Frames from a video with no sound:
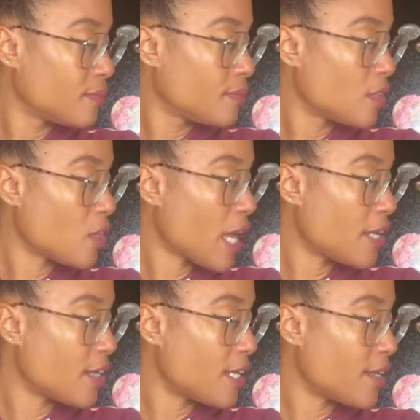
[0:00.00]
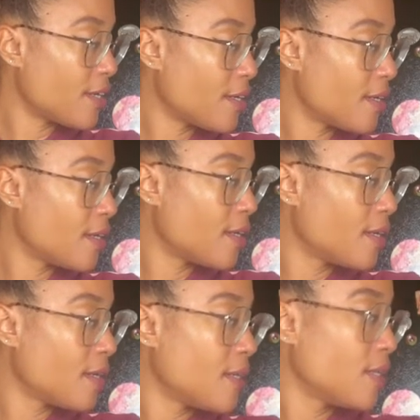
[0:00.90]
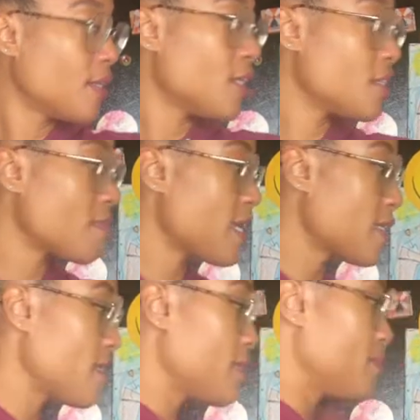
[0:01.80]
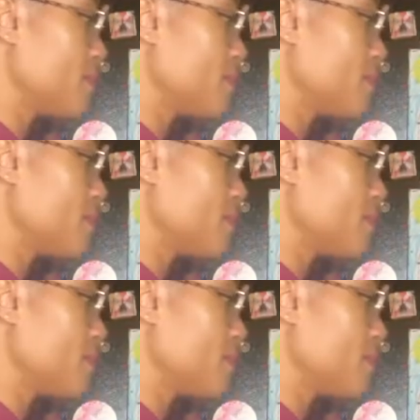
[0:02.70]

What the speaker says: You okay, your ear? You need your medicine?